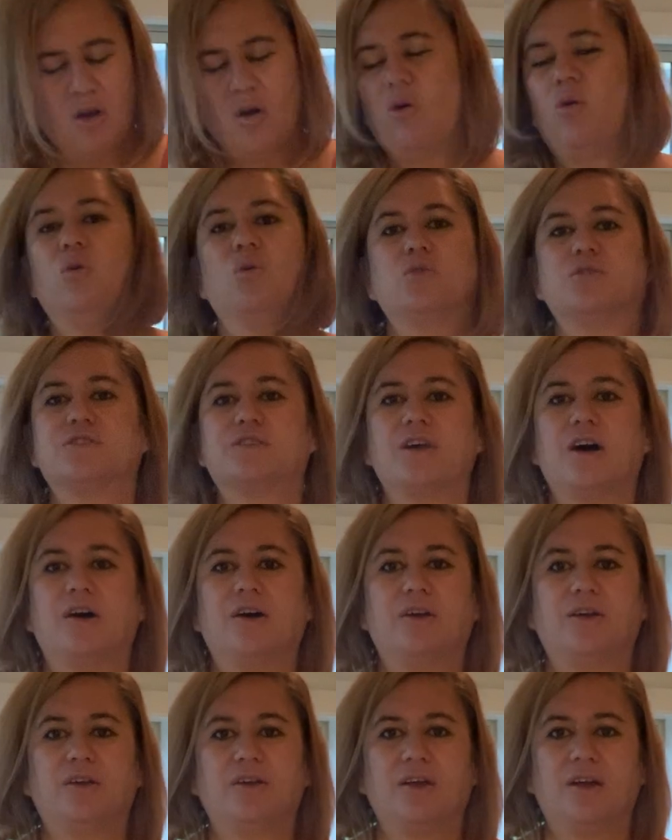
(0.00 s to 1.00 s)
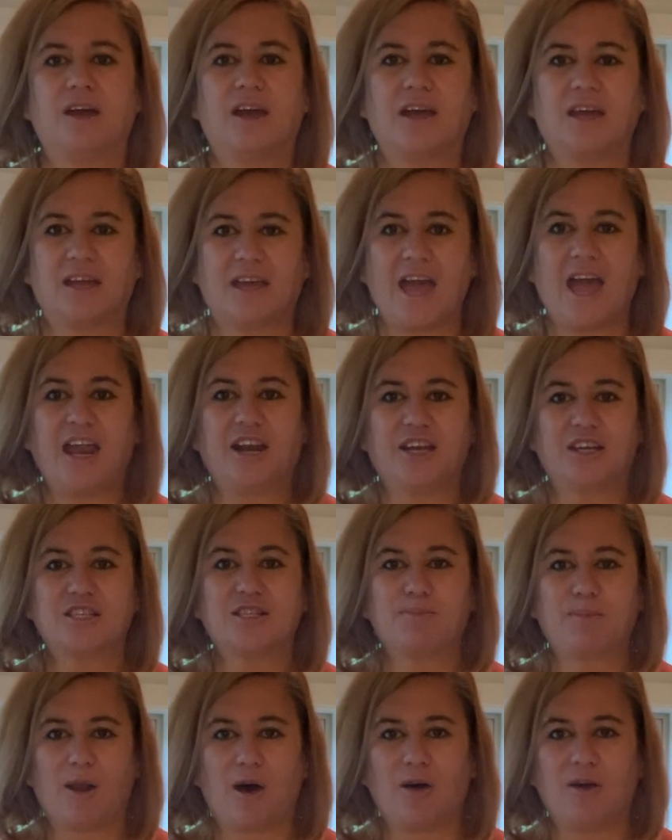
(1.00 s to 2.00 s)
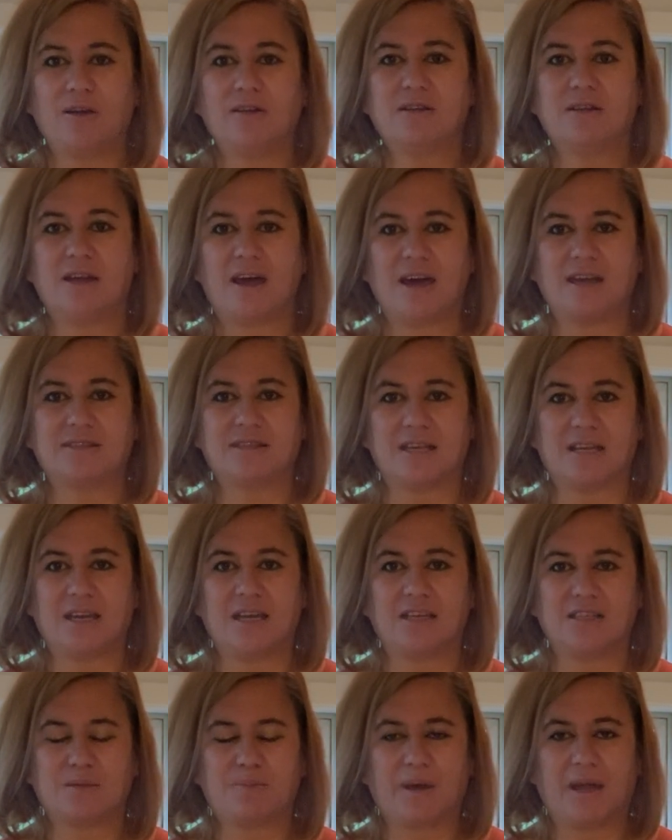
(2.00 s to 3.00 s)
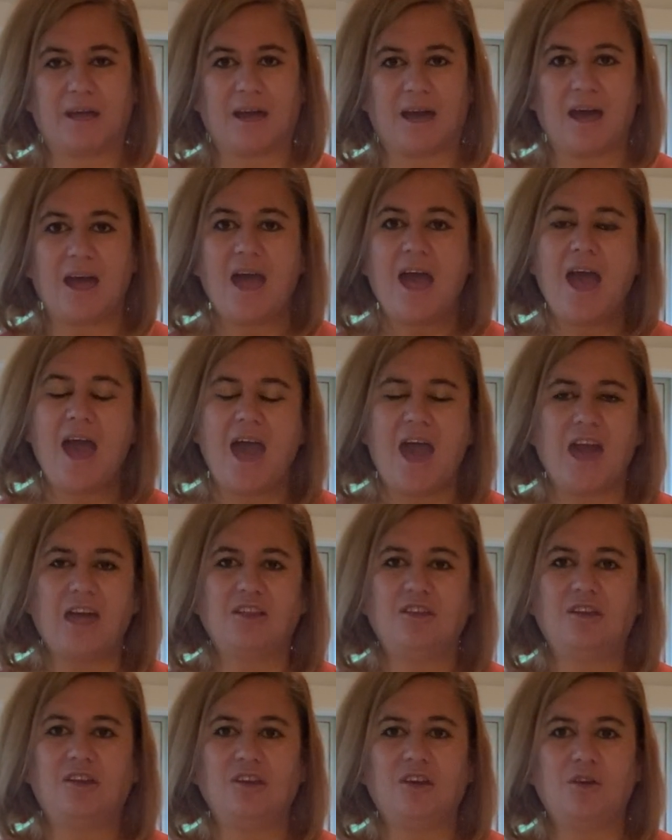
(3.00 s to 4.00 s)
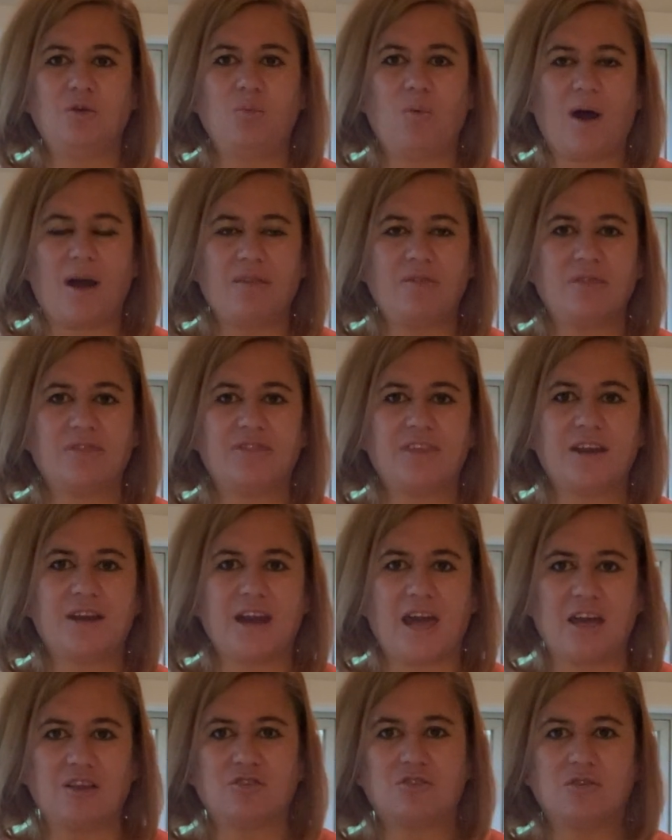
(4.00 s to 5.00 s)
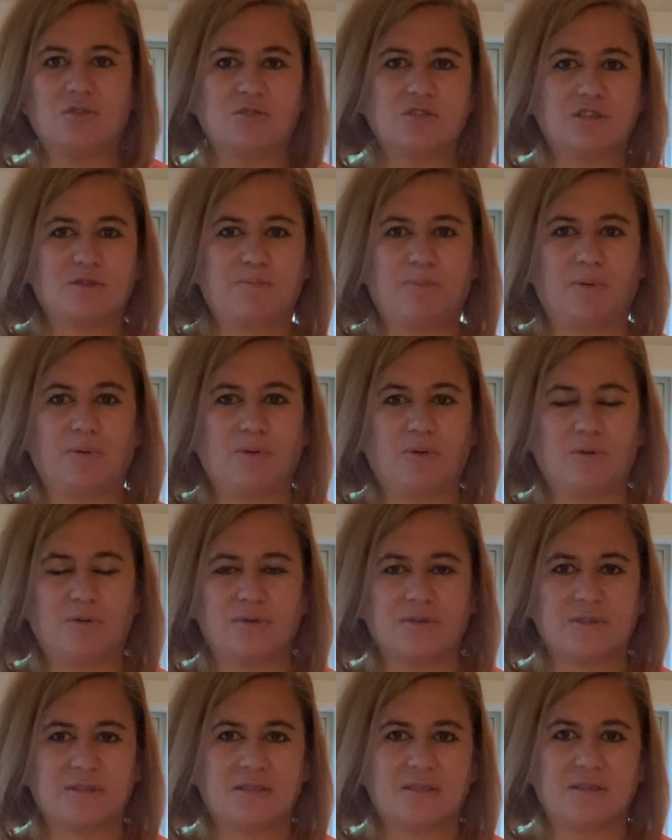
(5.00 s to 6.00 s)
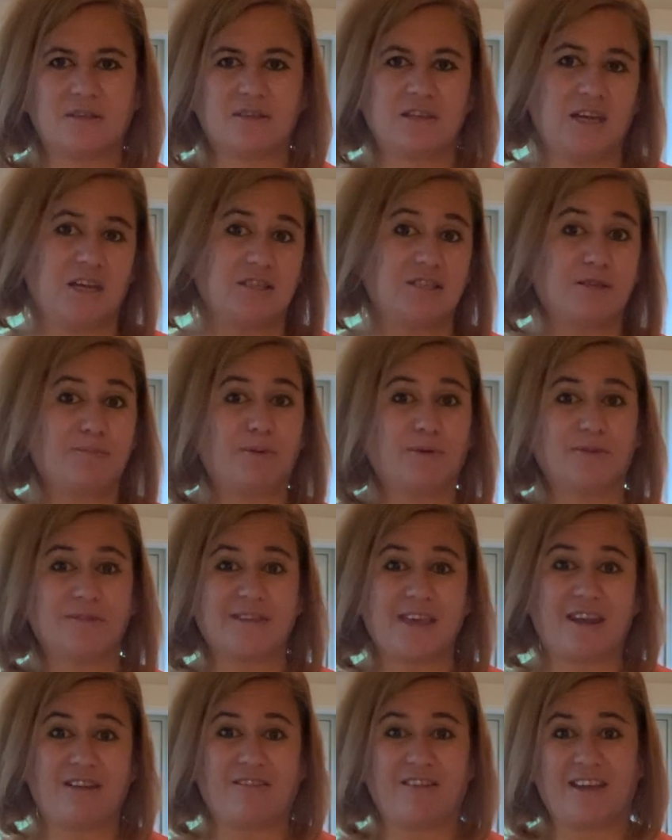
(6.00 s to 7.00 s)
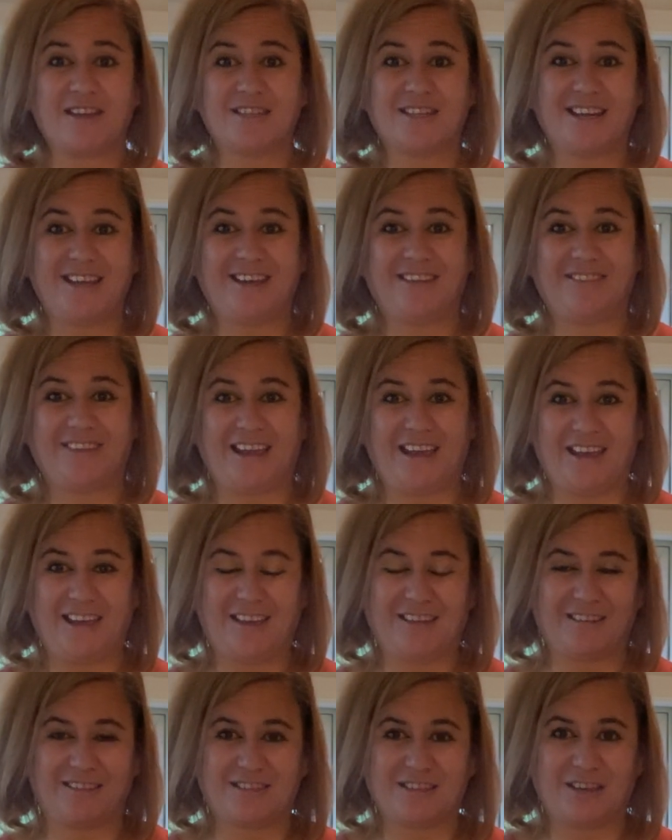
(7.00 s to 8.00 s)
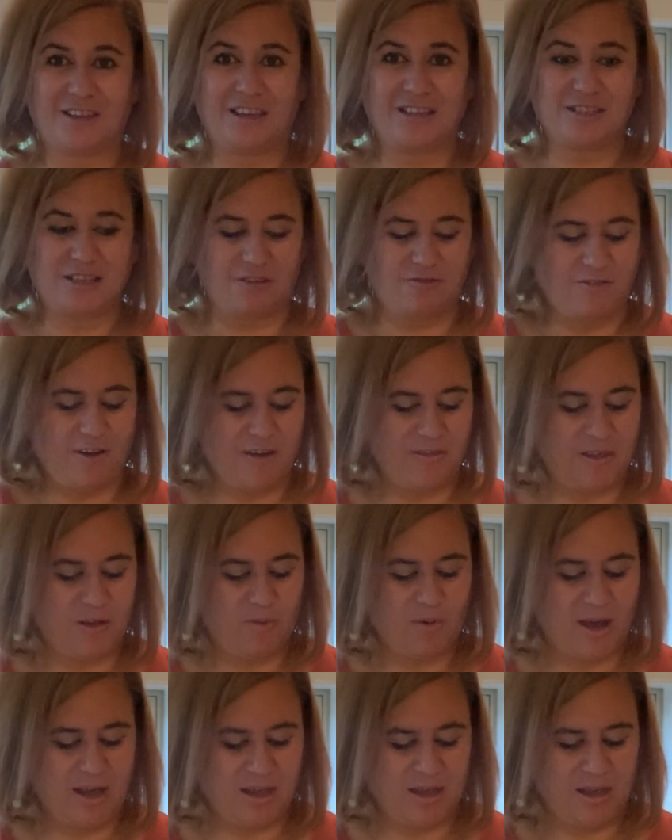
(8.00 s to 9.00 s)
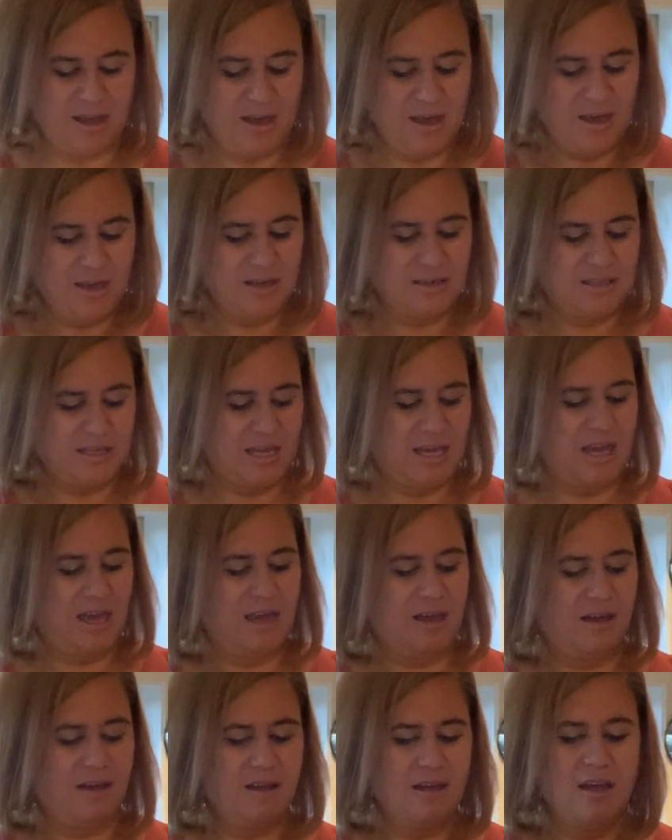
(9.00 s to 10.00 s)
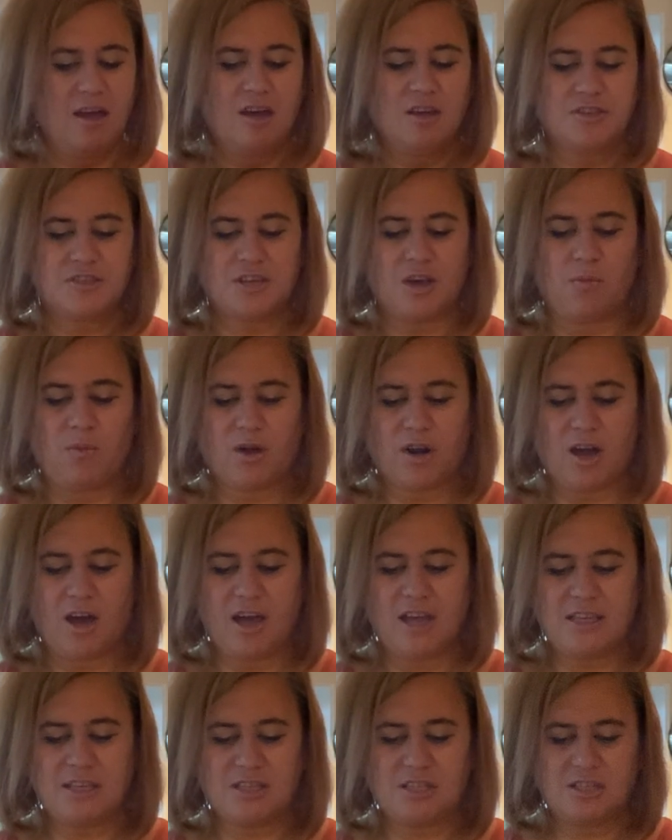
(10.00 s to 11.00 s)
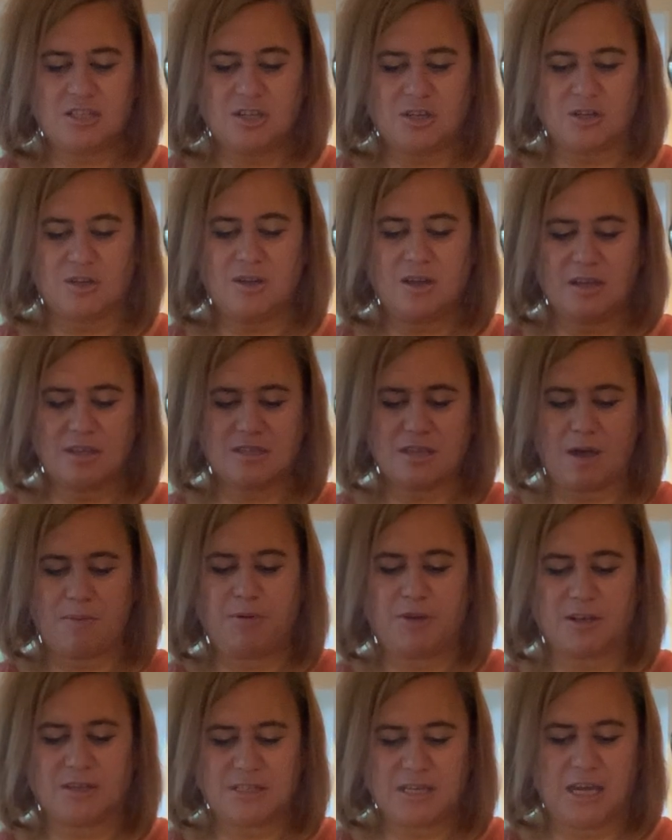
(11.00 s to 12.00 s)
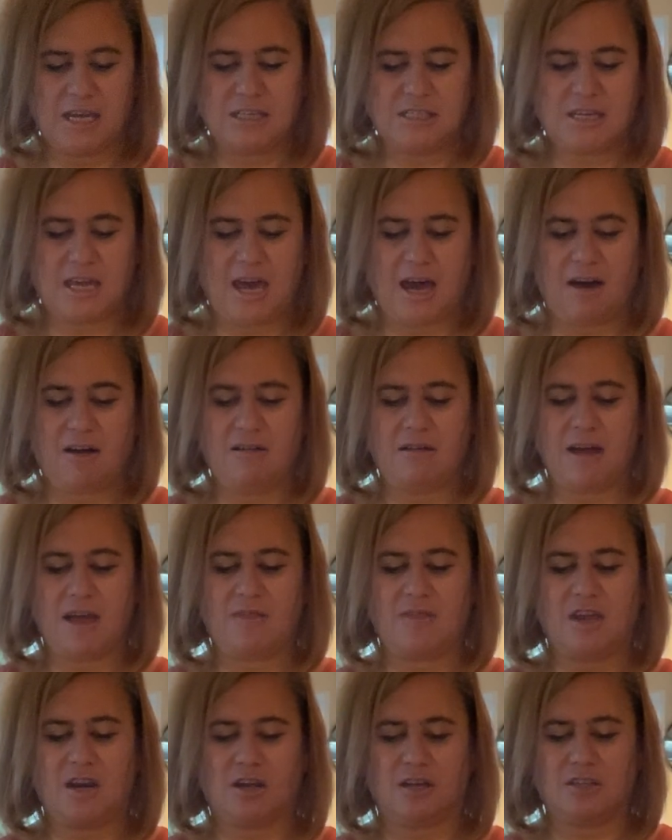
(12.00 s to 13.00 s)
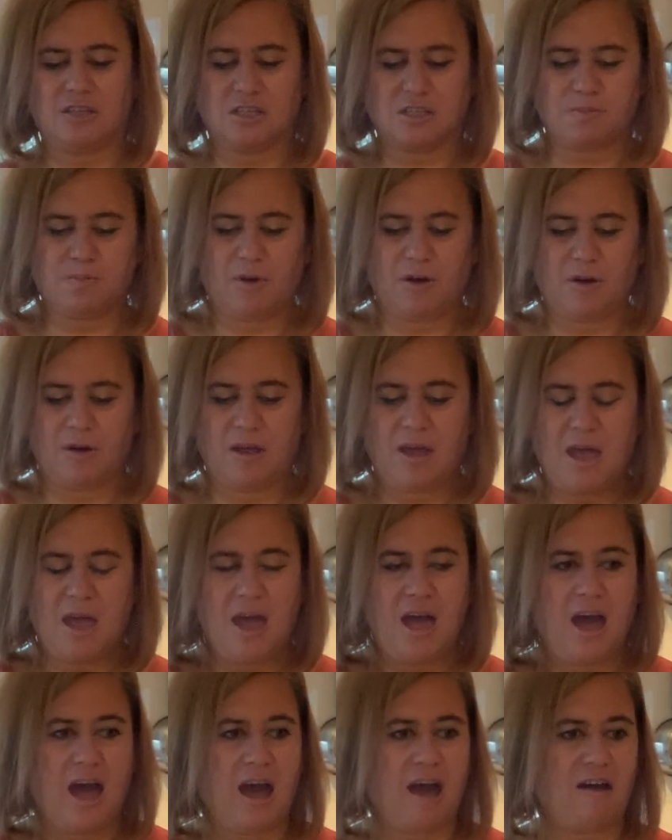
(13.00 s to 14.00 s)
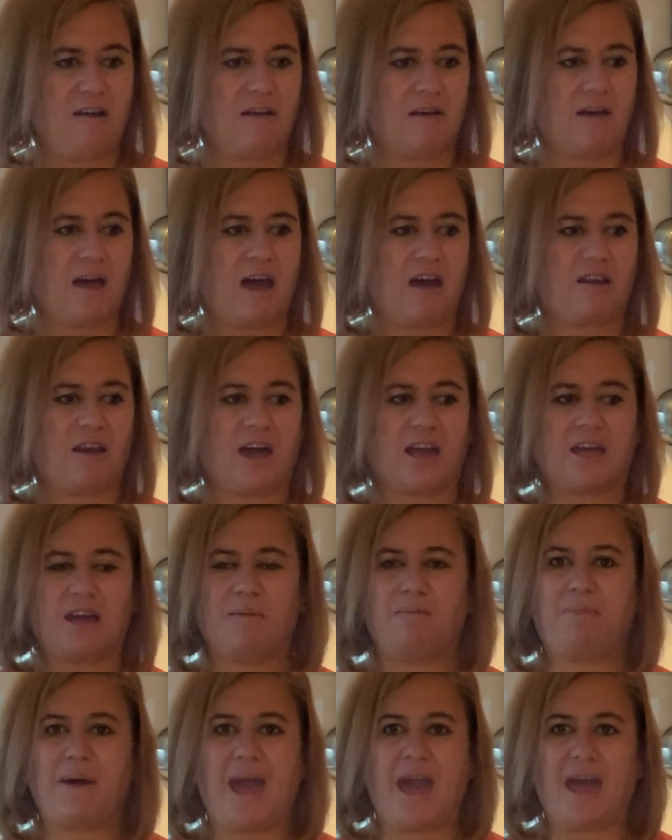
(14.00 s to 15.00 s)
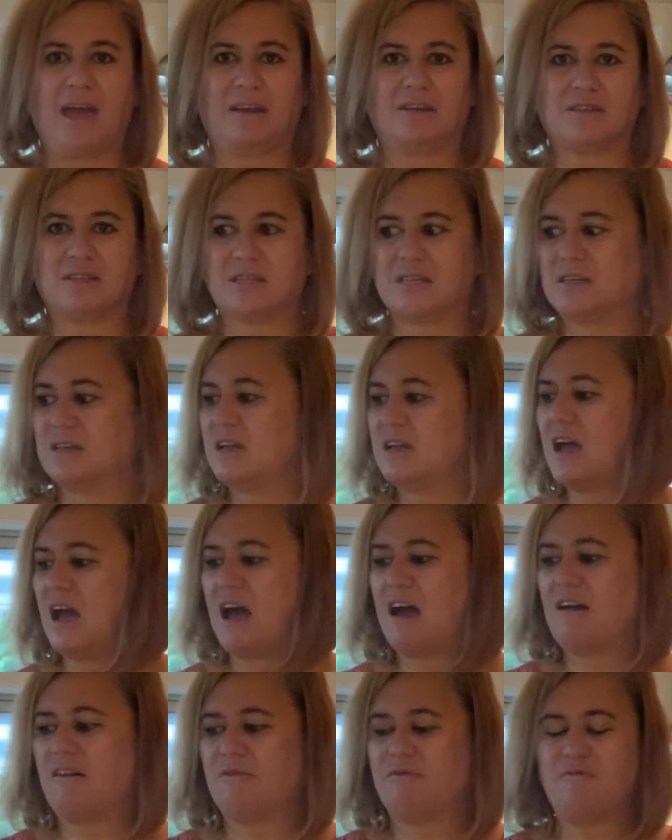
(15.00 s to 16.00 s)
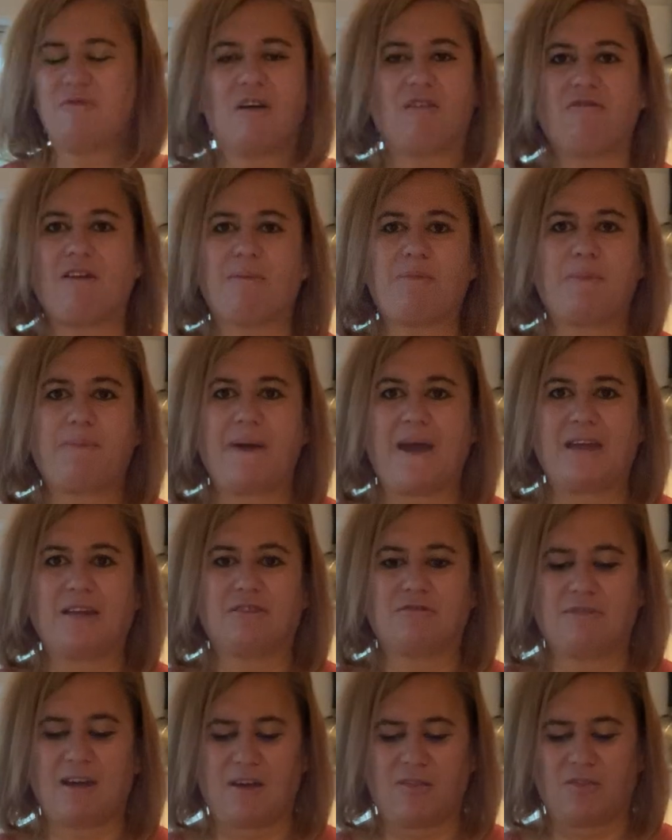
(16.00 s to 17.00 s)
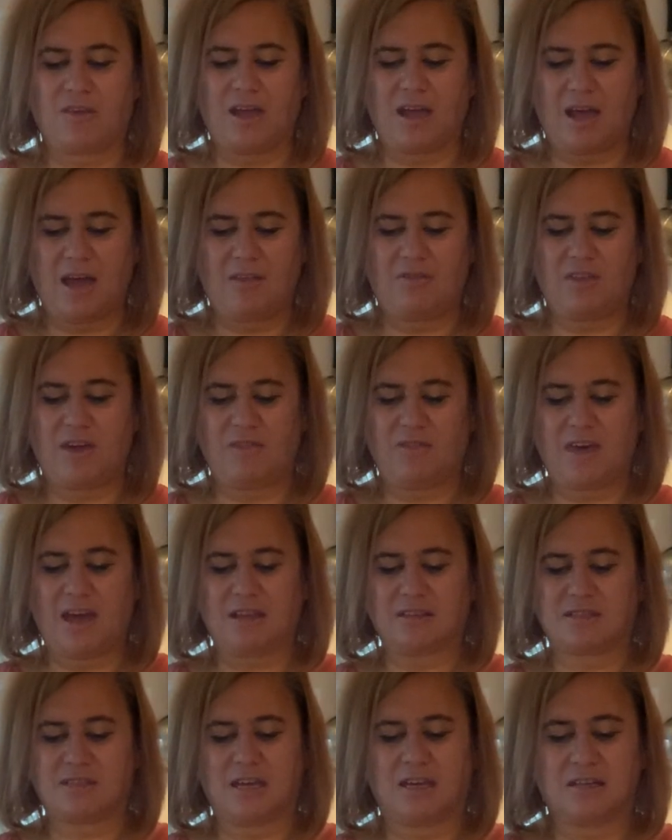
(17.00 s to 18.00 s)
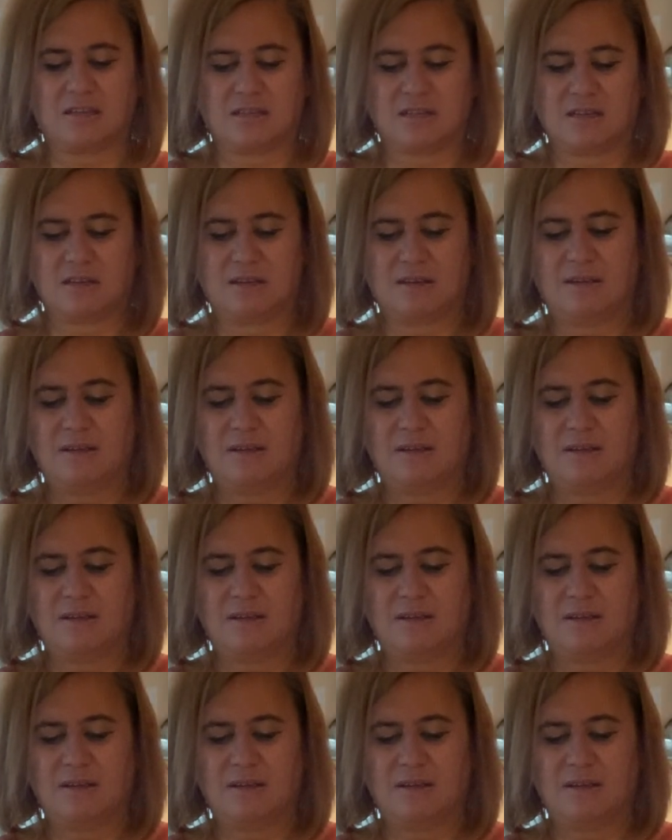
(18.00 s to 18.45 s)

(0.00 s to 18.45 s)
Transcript: Also, it can explode as it gets bigger. And you want the natural spores, yeast spores that are actually in the air to actually find their way to here. So what I do is I put a tea towel and then I just put like a band, a rubber band around there, and then that's it.